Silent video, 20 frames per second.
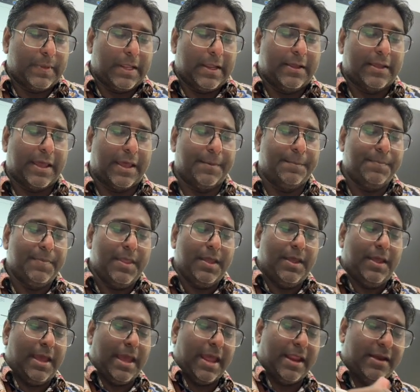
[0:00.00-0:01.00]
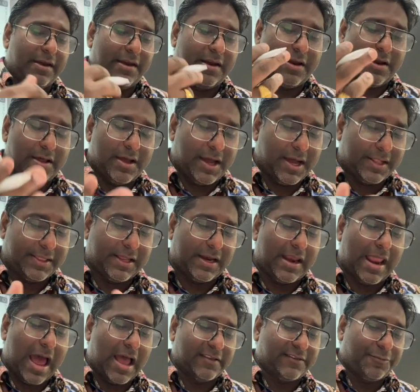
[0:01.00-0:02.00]
Okay, and the
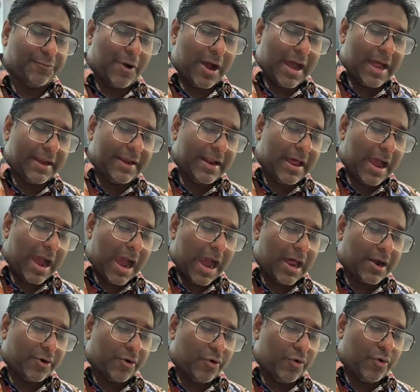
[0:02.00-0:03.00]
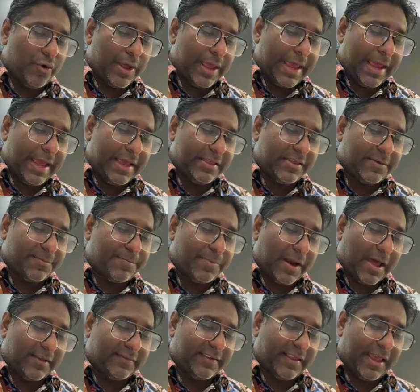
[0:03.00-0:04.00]
last one, ROH
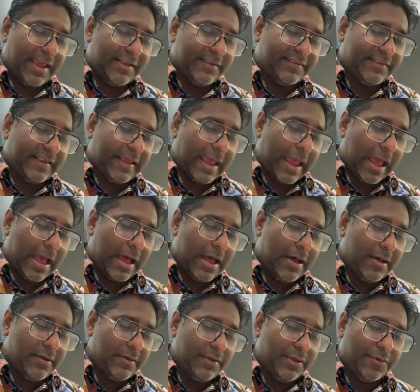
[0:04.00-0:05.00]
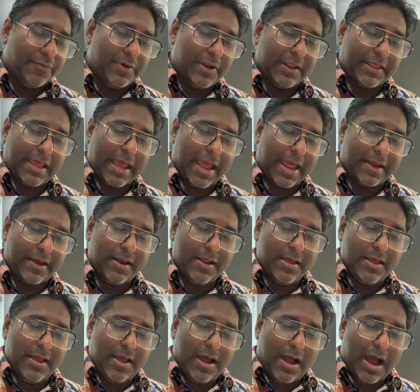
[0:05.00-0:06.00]
plus HCl, you will get
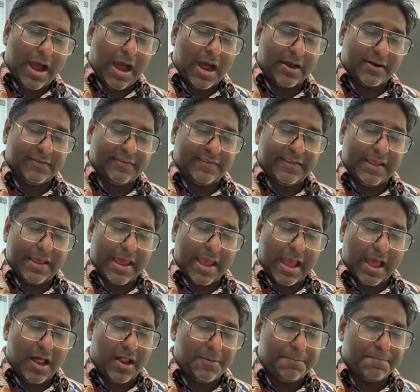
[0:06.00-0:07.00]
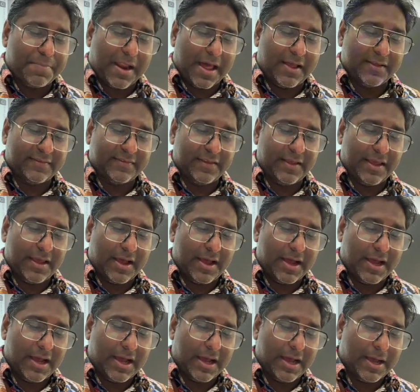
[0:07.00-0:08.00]
RCl plus
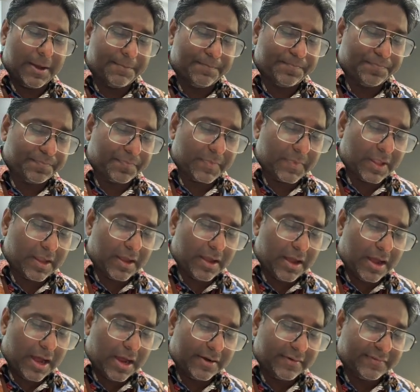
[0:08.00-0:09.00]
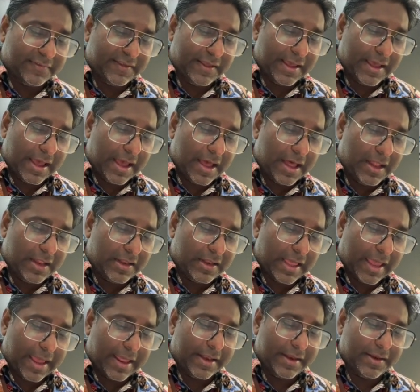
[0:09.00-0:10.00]

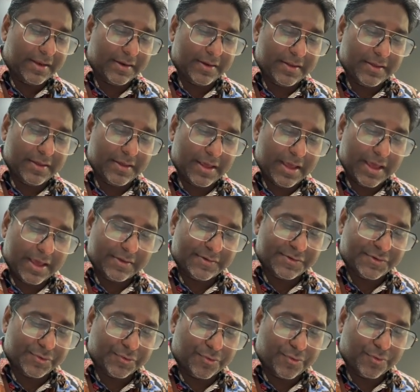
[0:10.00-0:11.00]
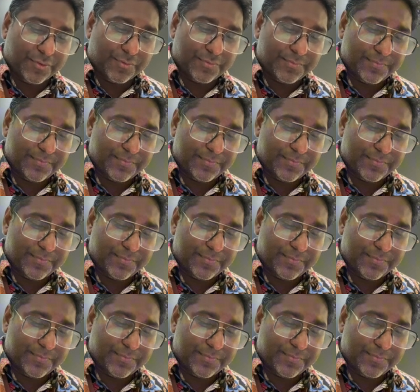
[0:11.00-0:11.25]
RCl and H2O.